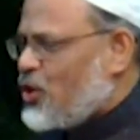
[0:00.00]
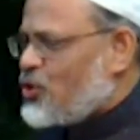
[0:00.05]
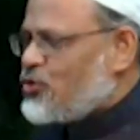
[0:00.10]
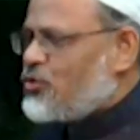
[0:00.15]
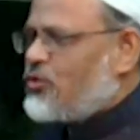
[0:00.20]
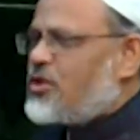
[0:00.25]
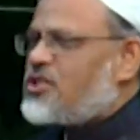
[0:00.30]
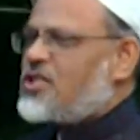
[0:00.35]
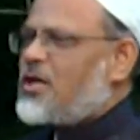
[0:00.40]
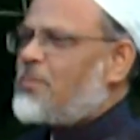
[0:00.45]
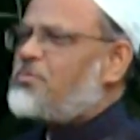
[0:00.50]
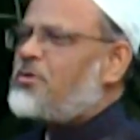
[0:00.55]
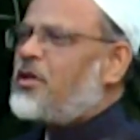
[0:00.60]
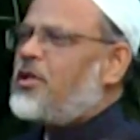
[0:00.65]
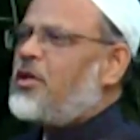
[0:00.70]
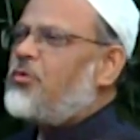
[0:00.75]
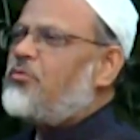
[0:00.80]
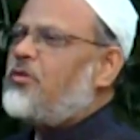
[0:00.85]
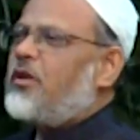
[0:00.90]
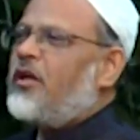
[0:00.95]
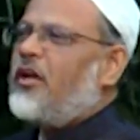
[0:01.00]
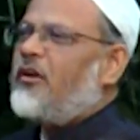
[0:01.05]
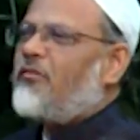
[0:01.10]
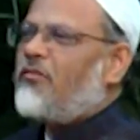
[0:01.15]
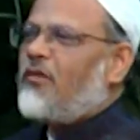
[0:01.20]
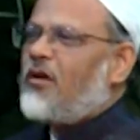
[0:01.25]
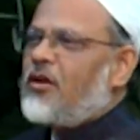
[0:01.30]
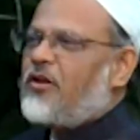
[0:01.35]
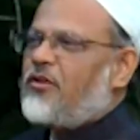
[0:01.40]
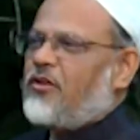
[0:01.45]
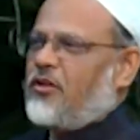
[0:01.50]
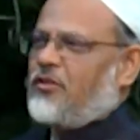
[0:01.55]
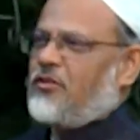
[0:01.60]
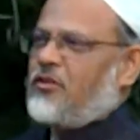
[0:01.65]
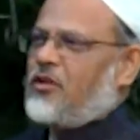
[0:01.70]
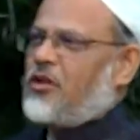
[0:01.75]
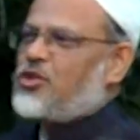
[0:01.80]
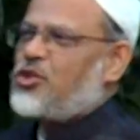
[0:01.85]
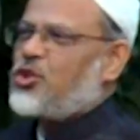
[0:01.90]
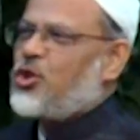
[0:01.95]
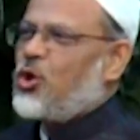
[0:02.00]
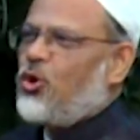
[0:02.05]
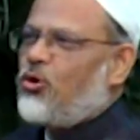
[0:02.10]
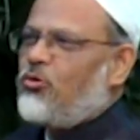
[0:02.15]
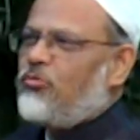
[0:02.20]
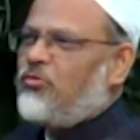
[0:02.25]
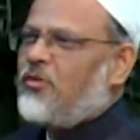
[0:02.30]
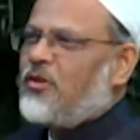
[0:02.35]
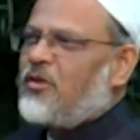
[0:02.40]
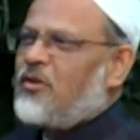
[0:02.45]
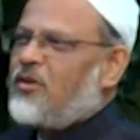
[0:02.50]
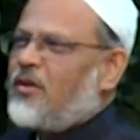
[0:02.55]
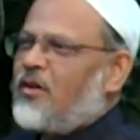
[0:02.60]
So there is absolute equality. There is no